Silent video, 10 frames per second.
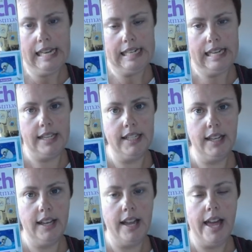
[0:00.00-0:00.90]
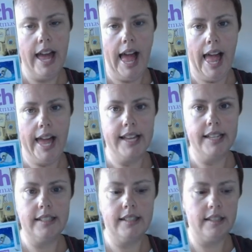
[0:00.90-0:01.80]
So, 12
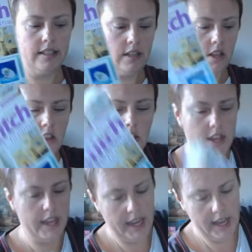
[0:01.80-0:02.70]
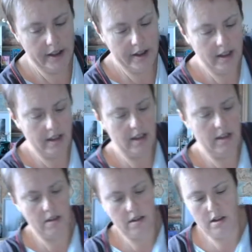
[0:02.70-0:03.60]
Days of Christmas is out of